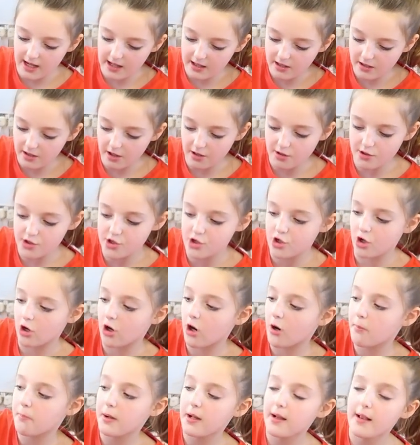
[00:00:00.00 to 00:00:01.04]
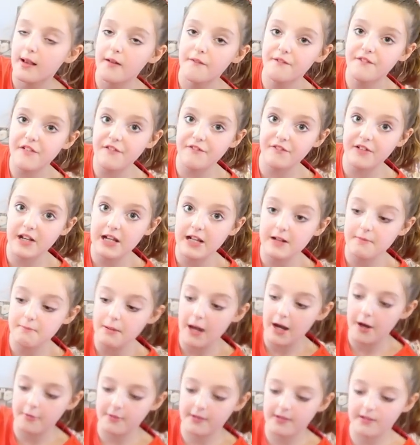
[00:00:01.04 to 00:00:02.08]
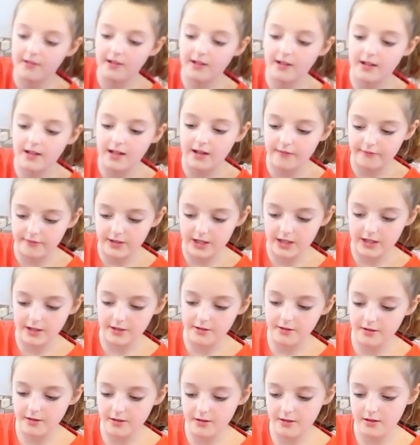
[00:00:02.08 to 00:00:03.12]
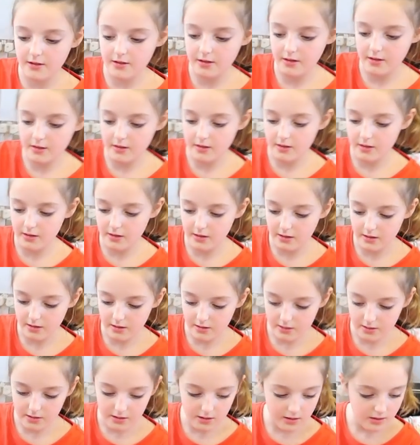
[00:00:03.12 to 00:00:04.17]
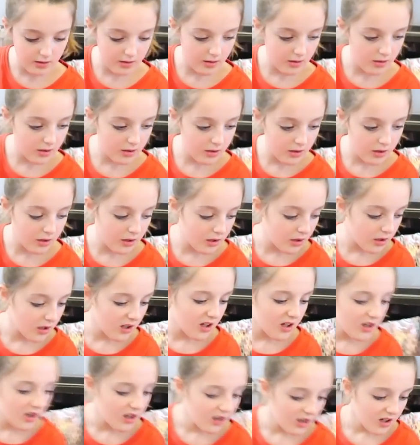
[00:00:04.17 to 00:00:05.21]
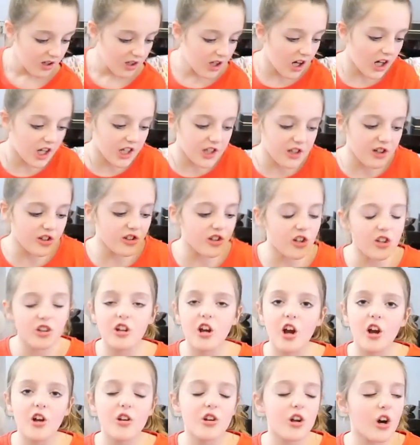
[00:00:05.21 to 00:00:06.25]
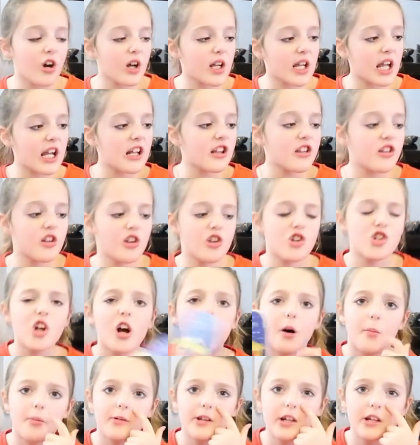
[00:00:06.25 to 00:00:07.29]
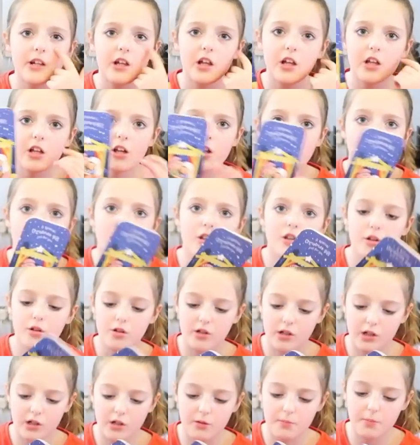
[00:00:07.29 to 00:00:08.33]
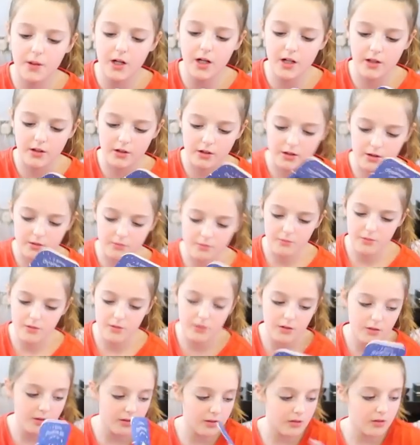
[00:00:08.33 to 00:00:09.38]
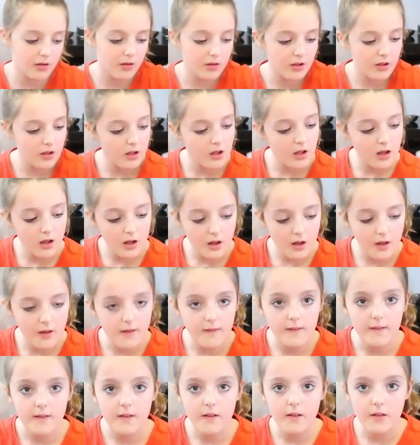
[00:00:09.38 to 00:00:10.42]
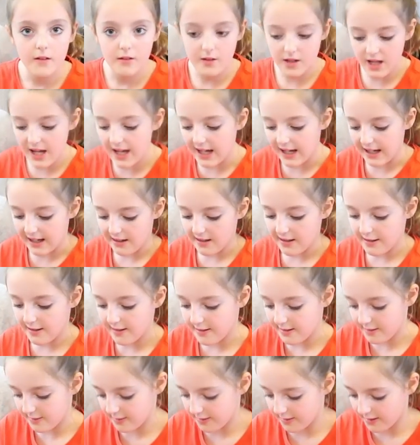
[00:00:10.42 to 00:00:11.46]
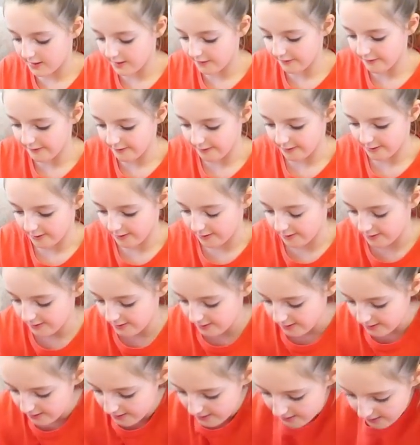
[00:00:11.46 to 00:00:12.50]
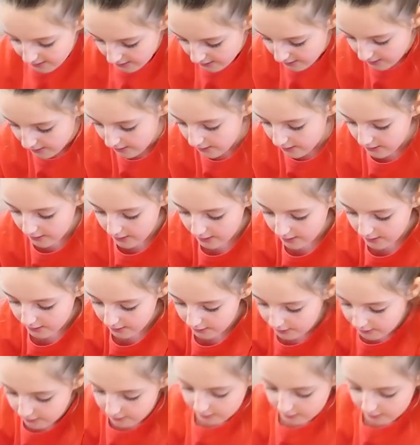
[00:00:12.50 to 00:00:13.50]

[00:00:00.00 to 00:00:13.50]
Nintendo shop, £15. Yeah, I don't really know how that works, Maze. But I do. Can't you think... just go like into the shop and like? When, I think you buy things. Yeah. On for the in the Switch games.